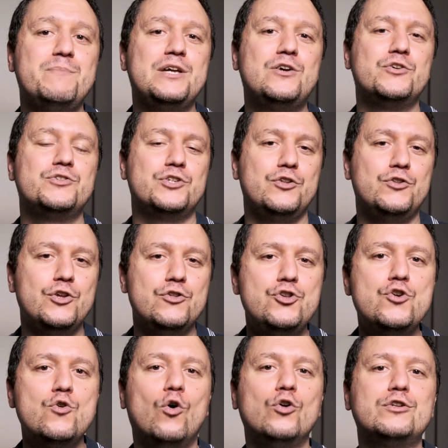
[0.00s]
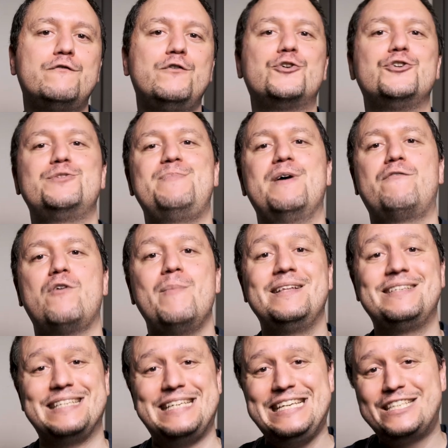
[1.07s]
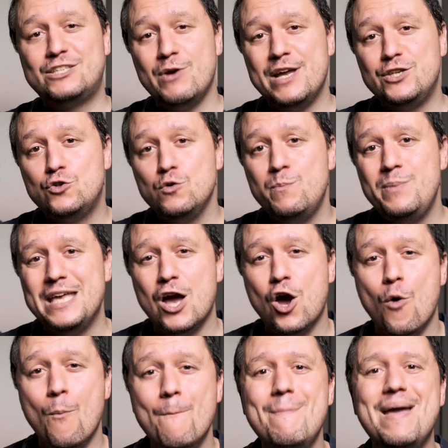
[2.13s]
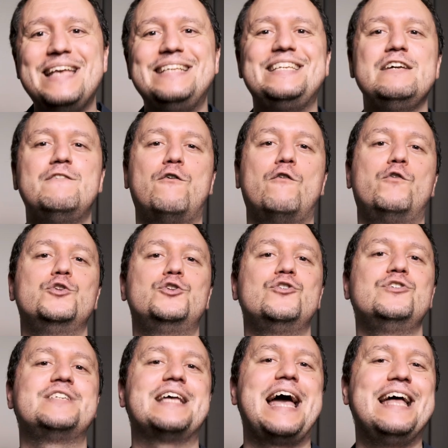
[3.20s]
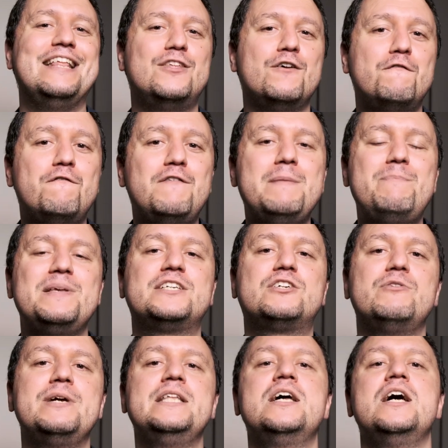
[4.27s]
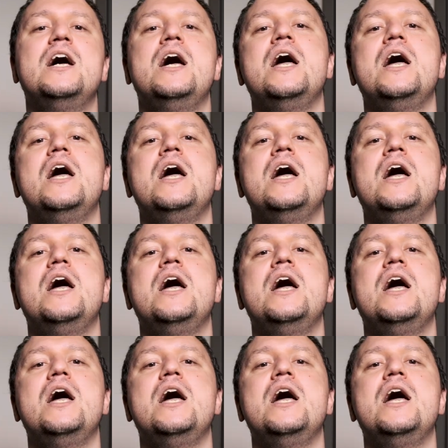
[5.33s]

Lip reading: because the new autofocus performance is going to be amazing for photos, and the flippy screen